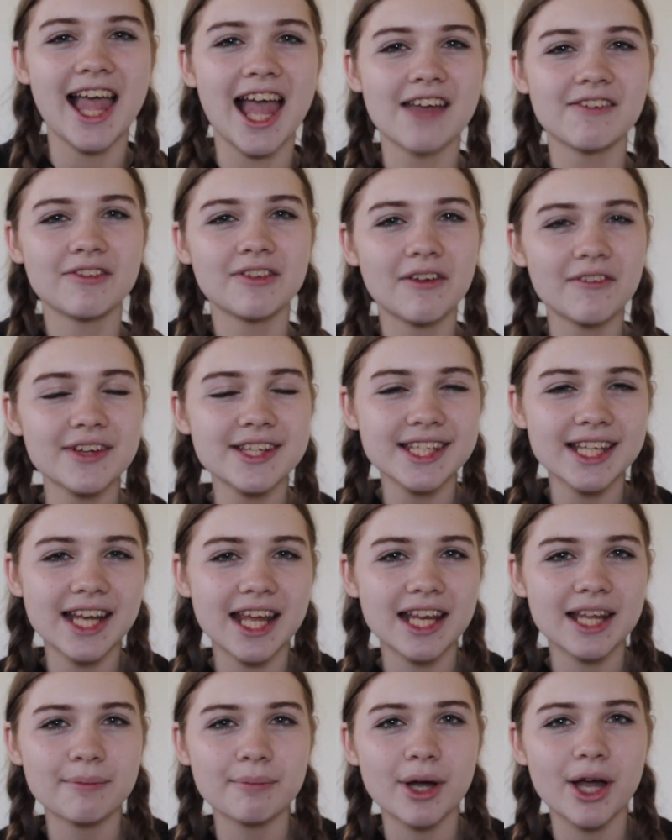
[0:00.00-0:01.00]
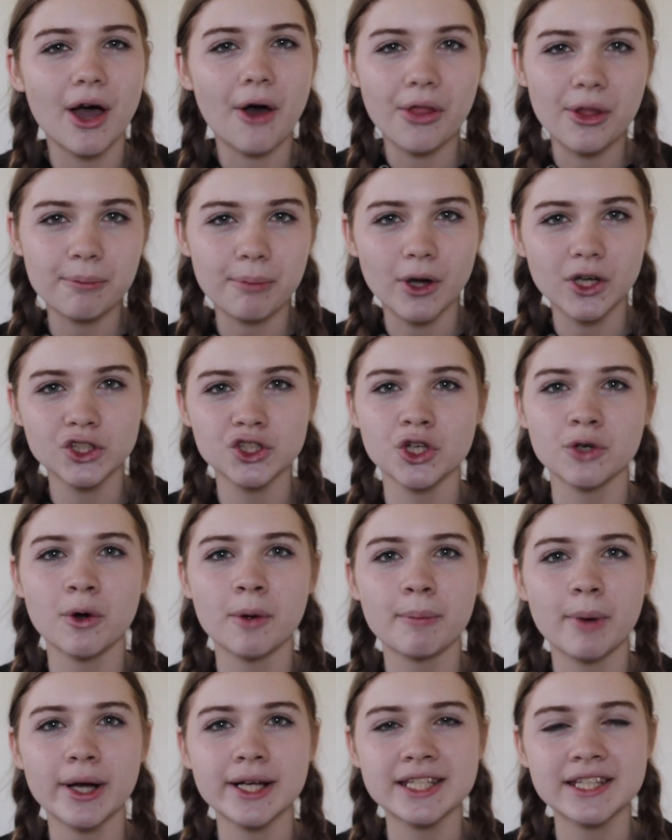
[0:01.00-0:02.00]
If you've never seen any of my other
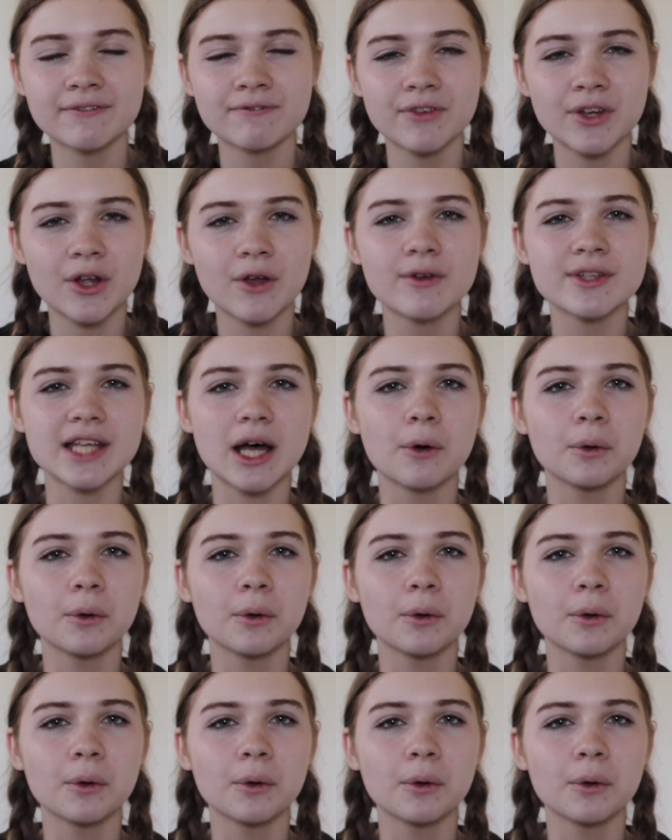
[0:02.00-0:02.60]
Boxycharm unboxing videos,